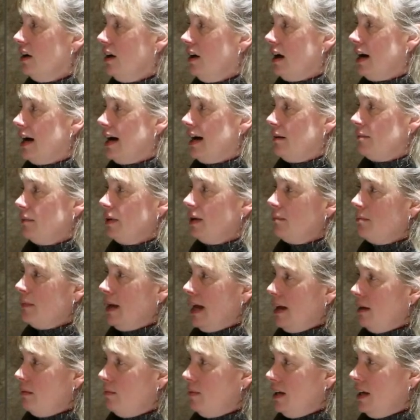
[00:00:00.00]
it
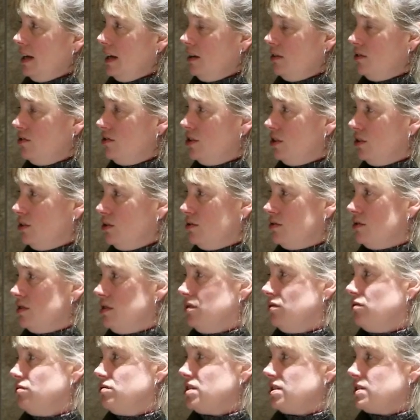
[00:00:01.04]
may be due
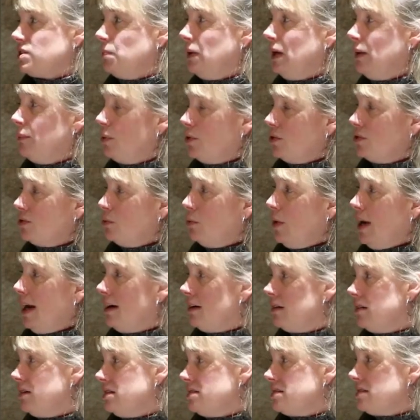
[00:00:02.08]
to just people's
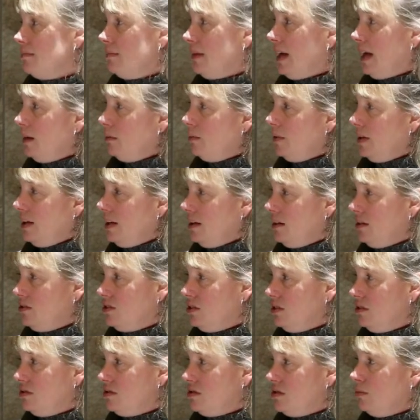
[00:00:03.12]
awareness, it may be
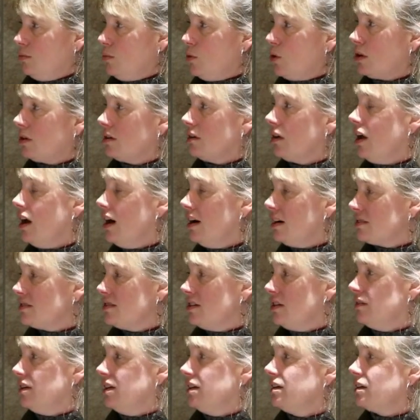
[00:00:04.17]
due to more
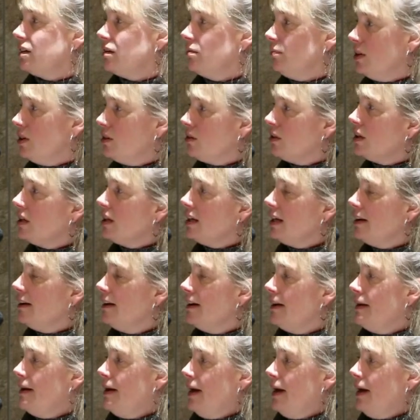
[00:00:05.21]
naloxone in the community,